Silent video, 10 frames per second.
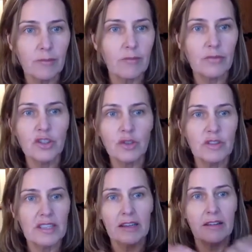
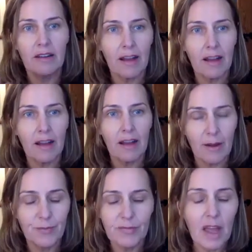reducing
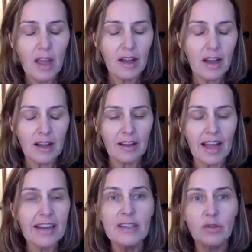
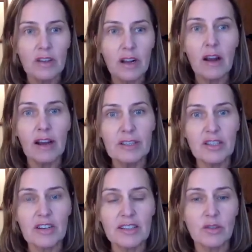any sort of climate
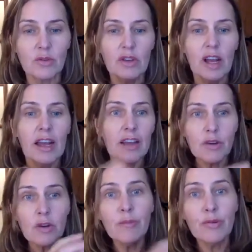stress at all, if
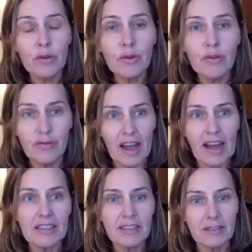you can prove
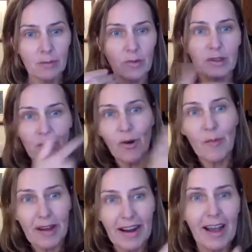that, and we'll talk
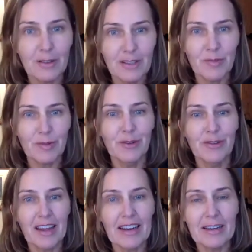about how do you prove
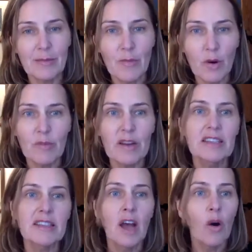that in a
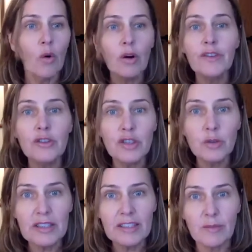moment, or if you're
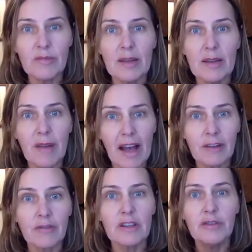doing something
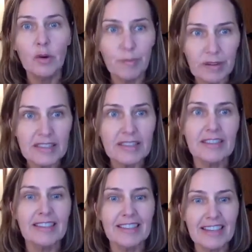impactful, if your
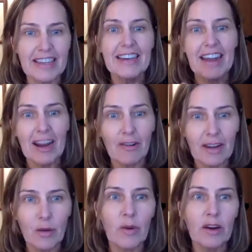business is in an
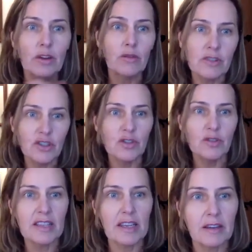area where you're
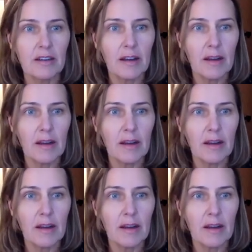reducing